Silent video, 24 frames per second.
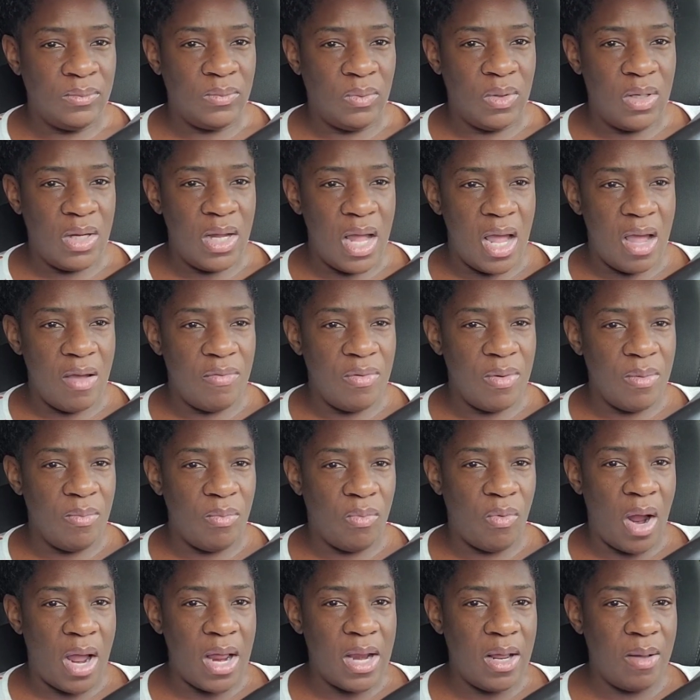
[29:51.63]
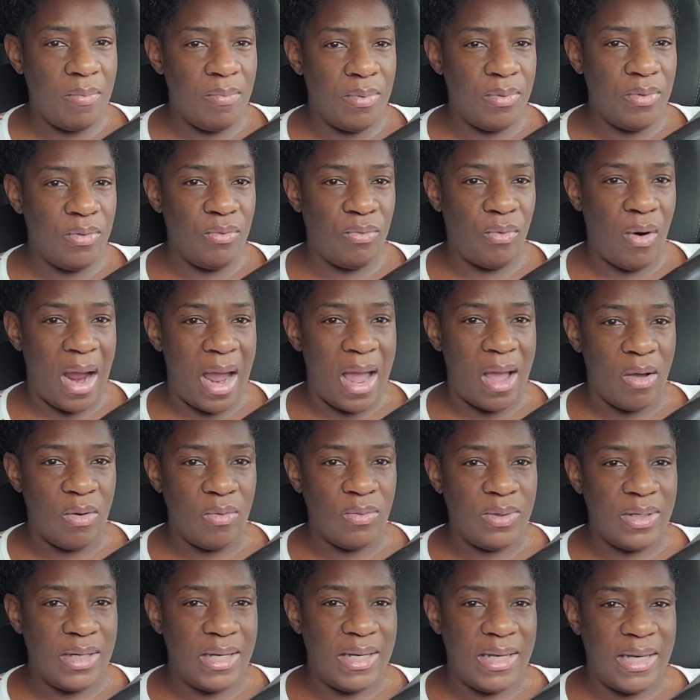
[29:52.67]
we'll have him right up and
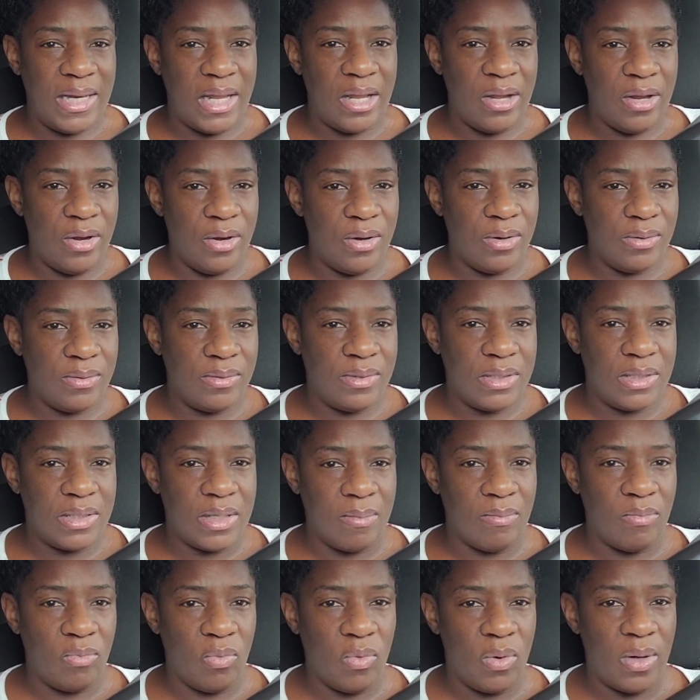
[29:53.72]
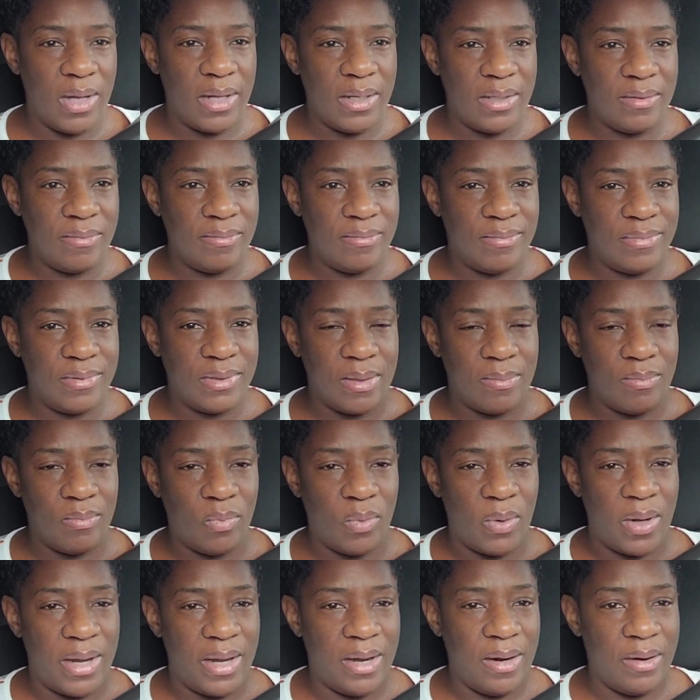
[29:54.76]
around in there somewhere
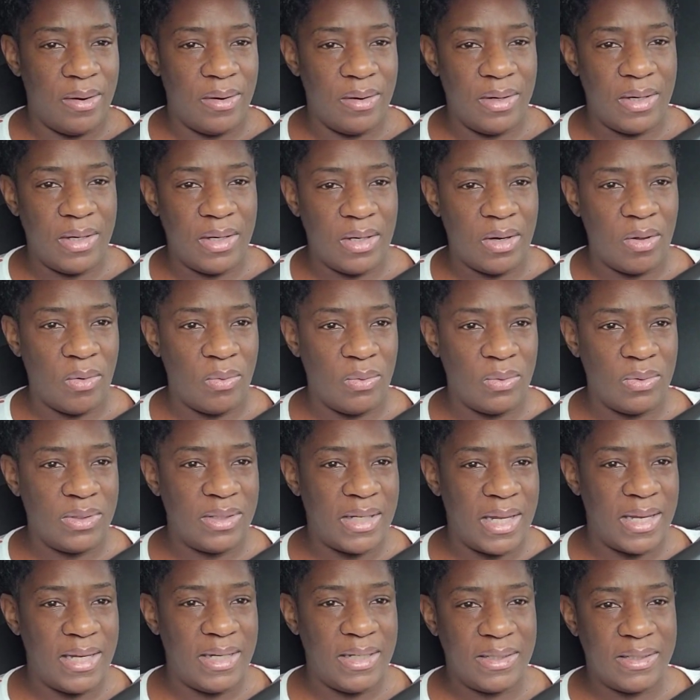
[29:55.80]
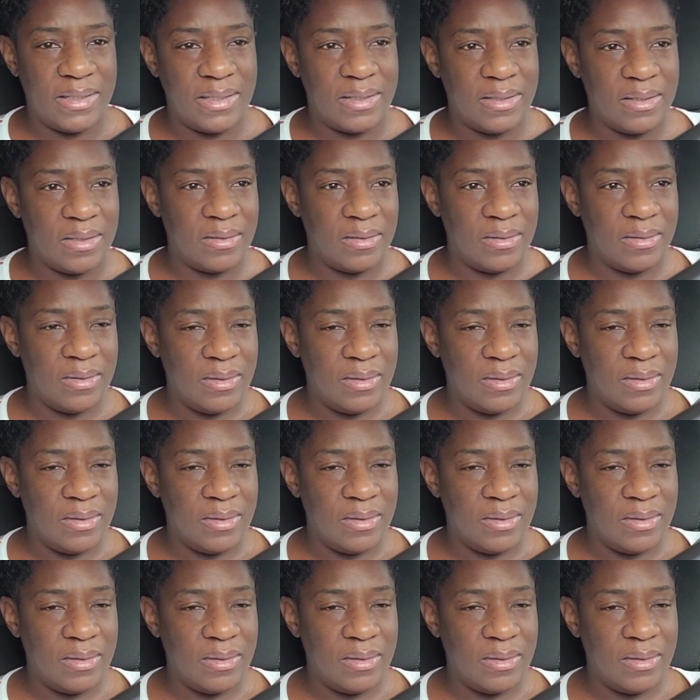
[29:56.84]
in those dates,